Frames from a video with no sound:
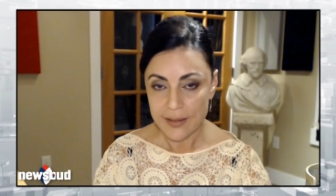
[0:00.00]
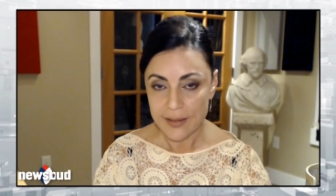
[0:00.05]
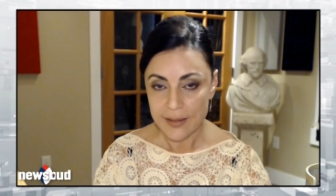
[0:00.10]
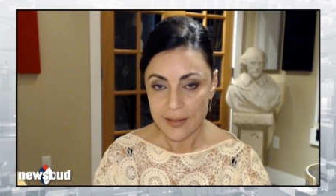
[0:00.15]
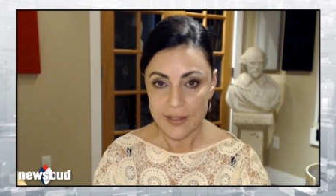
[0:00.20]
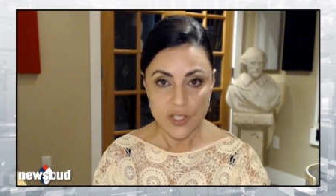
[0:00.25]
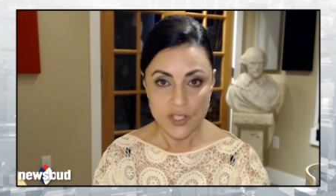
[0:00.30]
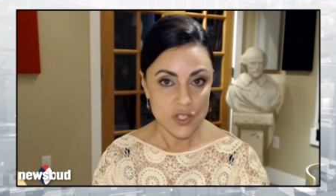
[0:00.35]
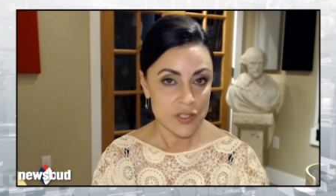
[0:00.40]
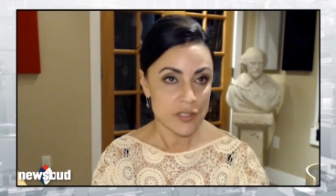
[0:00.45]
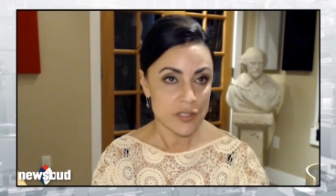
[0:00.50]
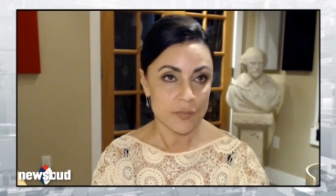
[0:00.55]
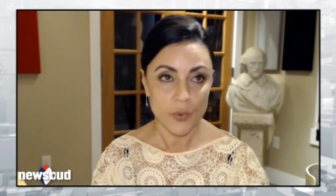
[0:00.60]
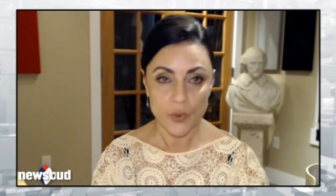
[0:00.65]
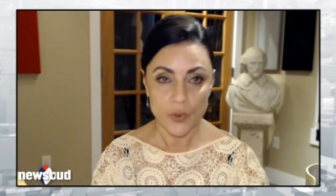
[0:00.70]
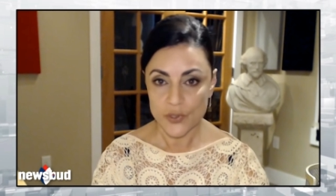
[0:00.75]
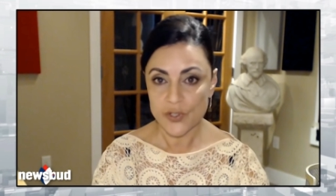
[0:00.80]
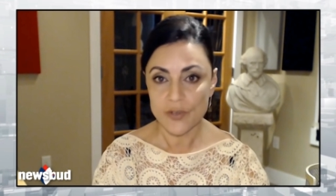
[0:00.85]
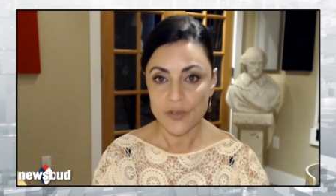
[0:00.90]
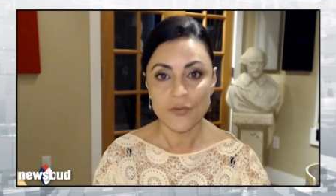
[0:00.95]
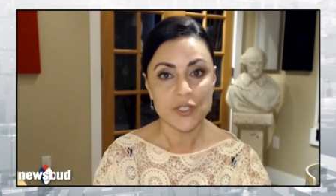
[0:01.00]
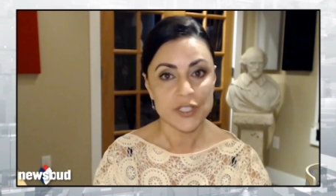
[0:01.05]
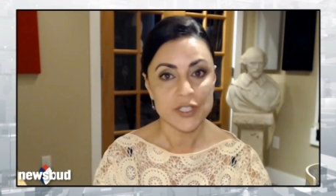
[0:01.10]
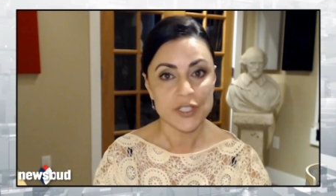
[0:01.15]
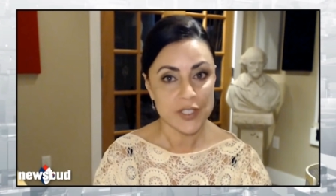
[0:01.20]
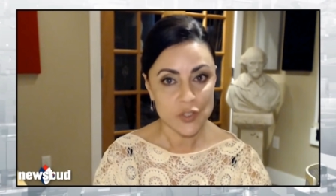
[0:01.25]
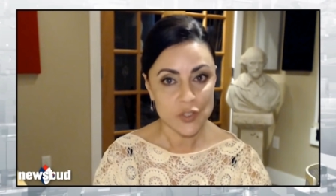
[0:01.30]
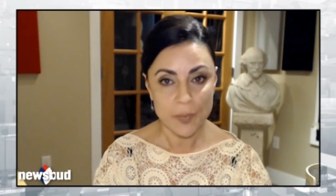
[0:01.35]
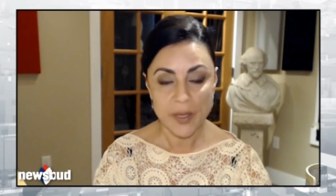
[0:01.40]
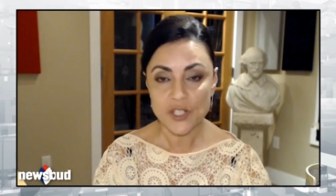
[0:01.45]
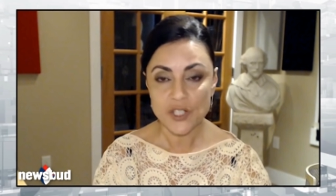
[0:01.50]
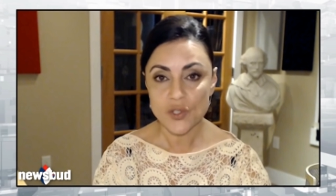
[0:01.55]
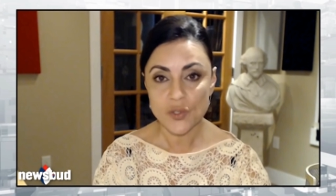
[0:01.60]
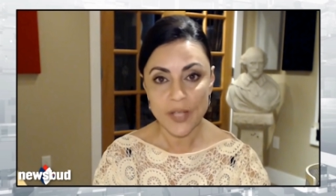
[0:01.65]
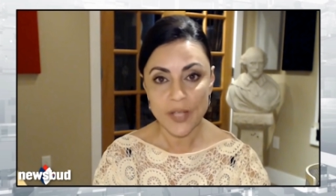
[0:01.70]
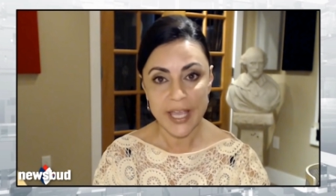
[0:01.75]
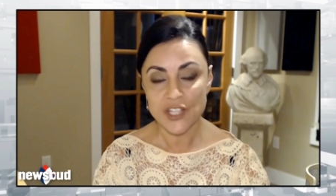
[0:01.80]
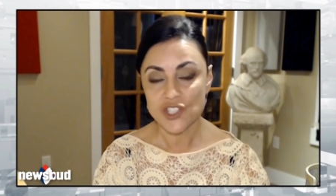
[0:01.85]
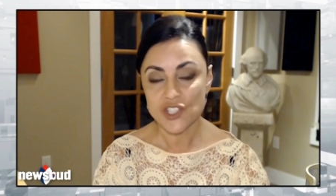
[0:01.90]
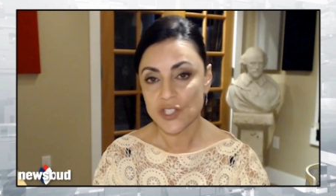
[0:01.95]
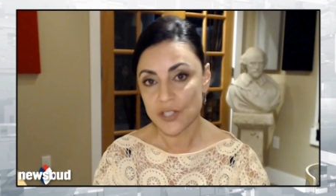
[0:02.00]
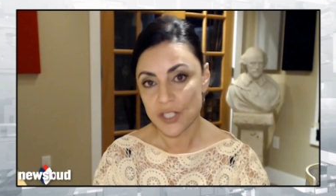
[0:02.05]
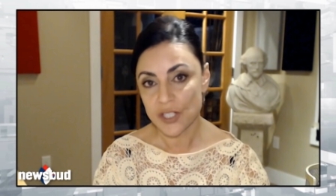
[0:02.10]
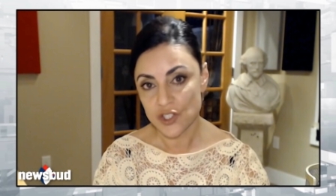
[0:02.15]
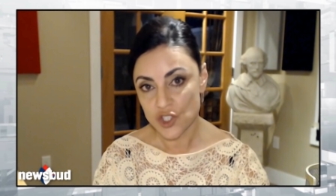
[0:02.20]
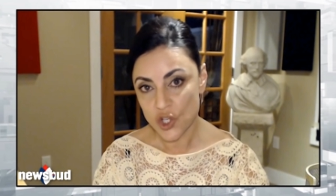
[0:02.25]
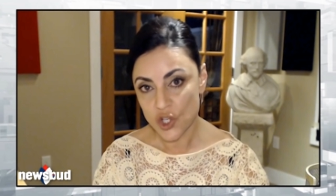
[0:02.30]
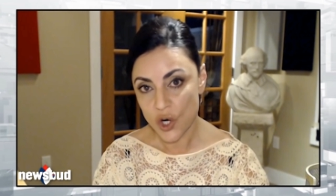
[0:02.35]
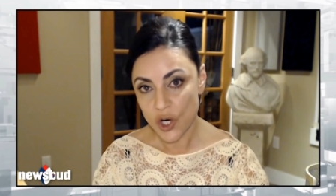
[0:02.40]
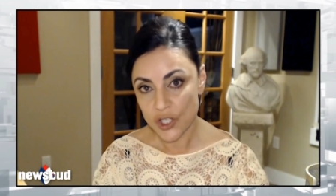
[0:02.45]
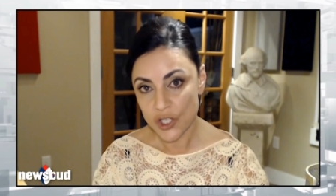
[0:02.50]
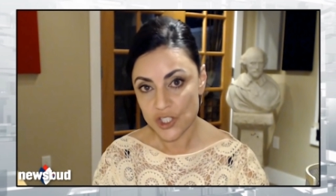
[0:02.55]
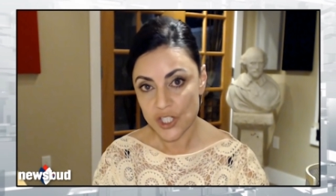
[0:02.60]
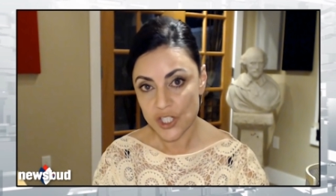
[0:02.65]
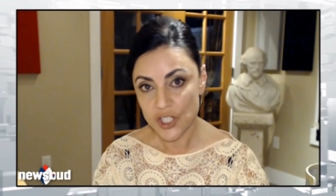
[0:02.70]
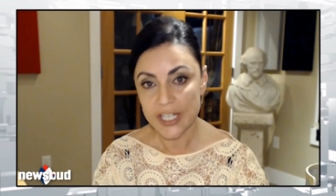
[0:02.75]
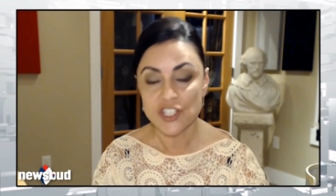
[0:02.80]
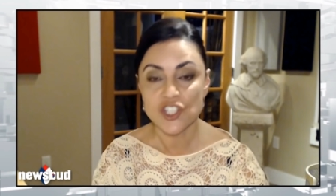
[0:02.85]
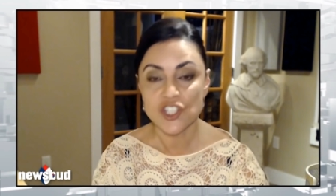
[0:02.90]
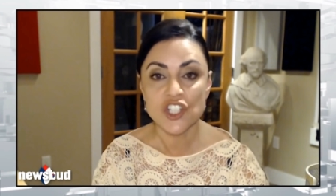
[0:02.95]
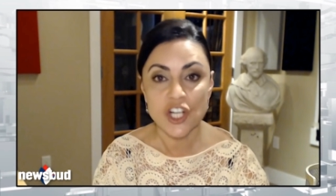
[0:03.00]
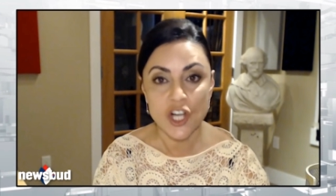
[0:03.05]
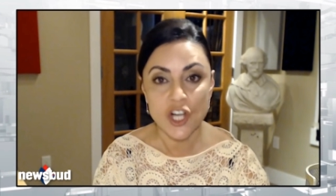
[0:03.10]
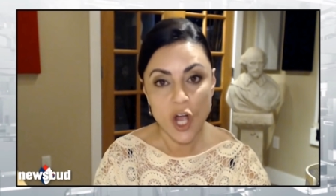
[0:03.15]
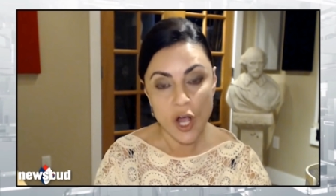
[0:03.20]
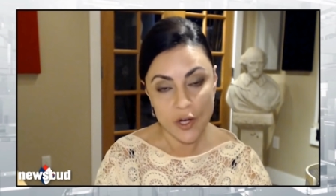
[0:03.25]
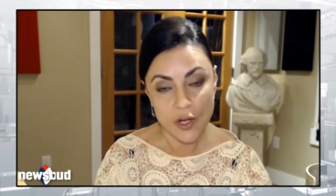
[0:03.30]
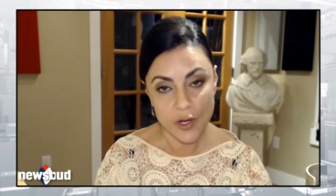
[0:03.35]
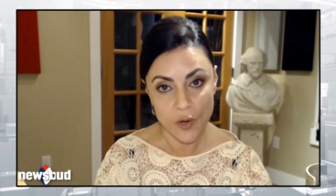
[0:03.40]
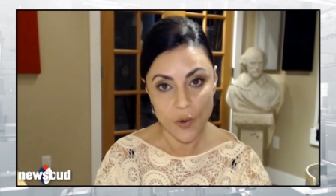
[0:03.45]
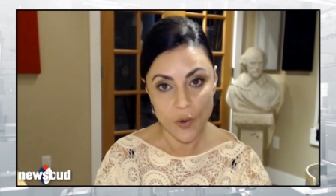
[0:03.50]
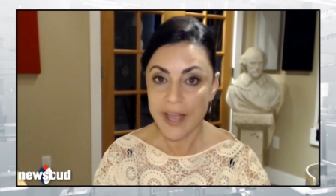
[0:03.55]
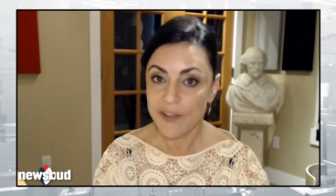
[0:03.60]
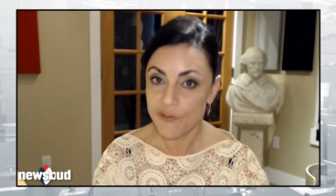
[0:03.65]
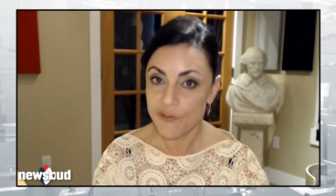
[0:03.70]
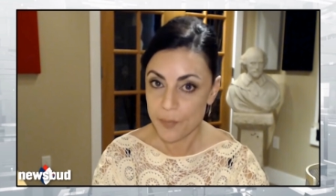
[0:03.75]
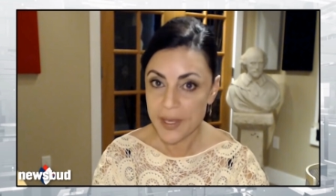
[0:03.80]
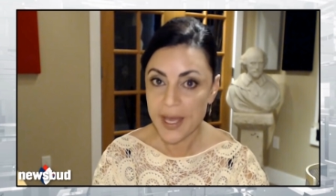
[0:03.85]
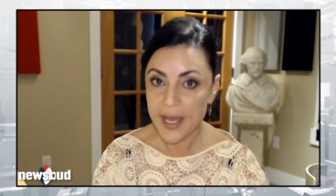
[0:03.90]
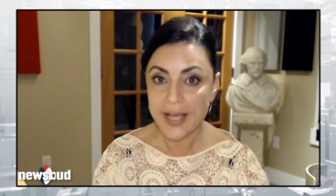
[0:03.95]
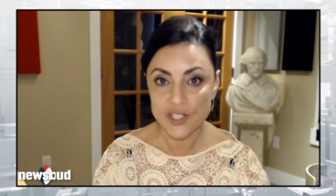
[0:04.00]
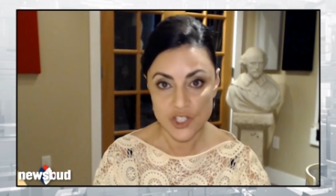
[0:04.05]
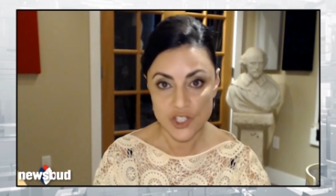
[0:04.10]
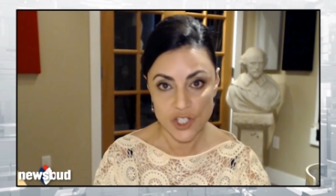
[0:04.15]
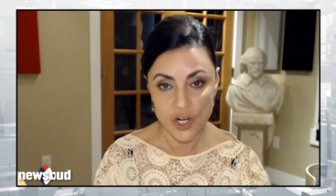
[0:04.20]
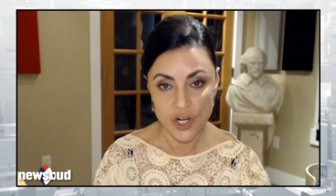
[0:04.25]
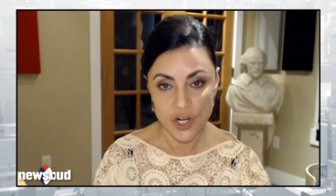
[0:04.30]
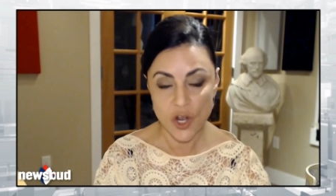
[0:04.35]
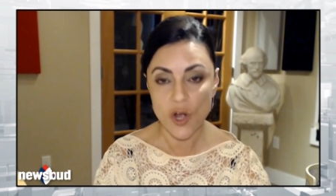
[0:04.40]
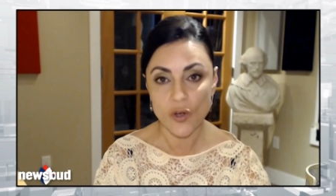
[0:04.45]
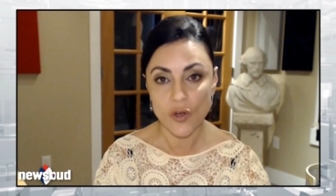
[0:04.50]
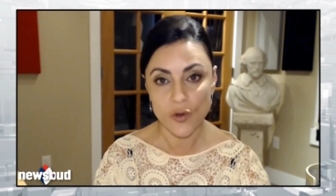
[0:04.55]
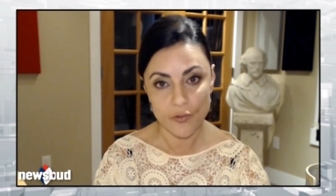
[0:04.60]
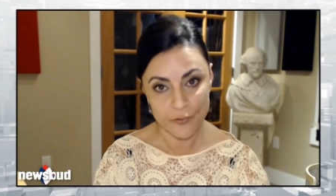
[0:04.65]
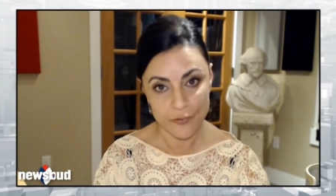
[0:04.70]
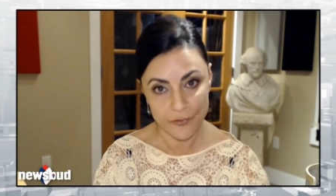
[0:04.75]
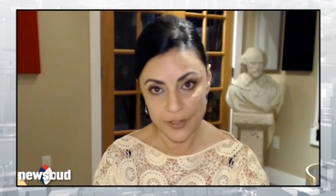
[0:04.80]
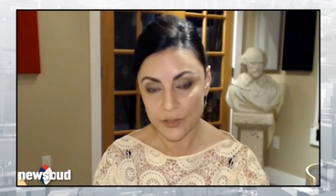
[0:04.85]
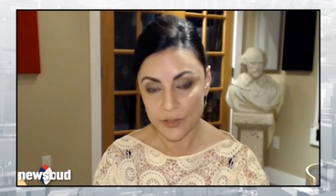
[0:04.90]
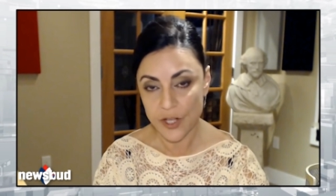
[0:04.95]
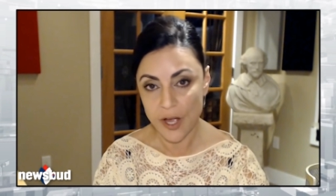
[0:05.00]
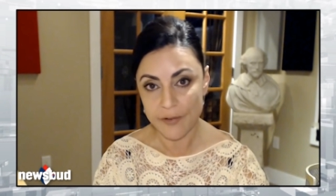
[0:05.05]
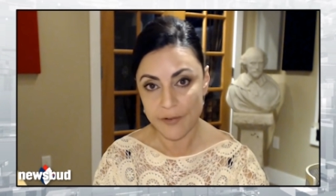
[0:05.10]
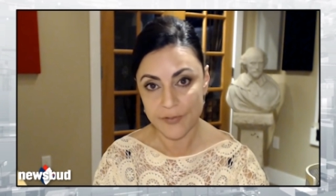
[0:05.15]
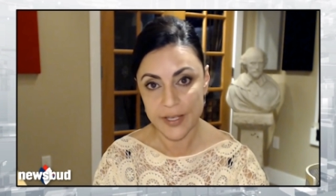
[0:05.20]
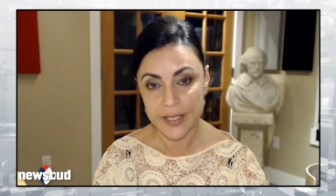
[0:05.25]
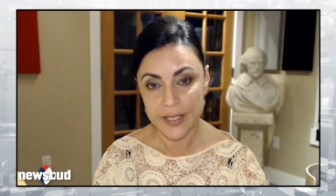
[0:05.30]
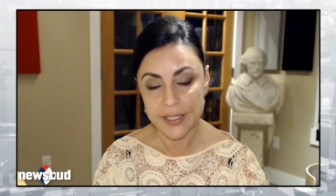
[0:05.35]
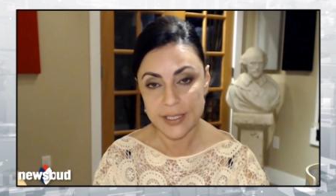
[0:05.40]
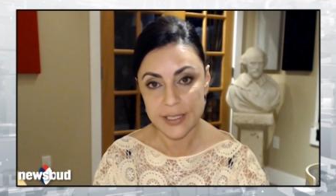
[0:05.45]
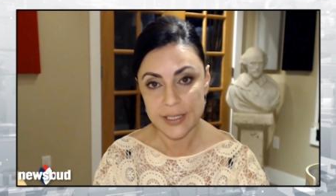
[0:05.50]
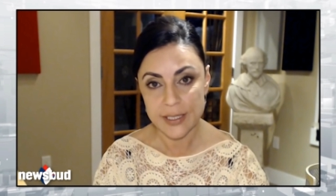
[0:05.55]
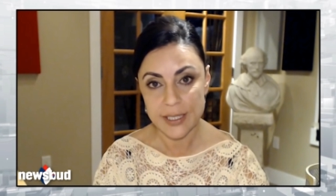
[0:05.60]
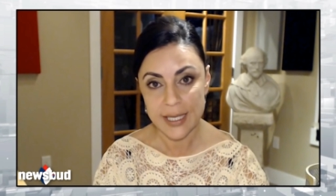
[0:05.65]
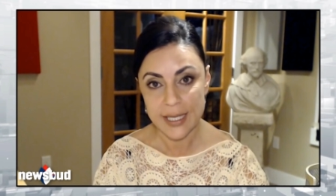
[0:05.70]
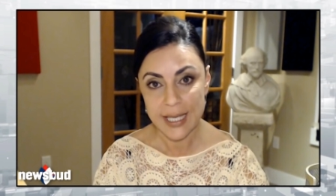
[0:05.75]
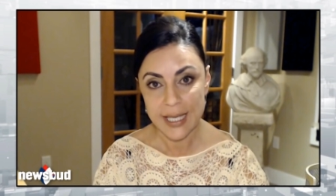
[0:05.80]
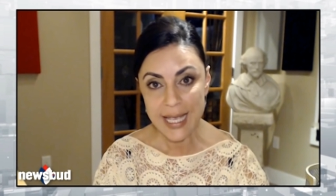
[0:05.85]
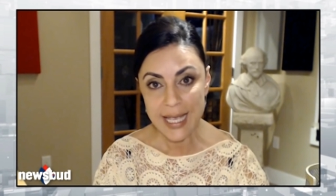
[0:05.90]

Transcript: and this person was a special agent in charge in Chicago, F B I's Chicago field office,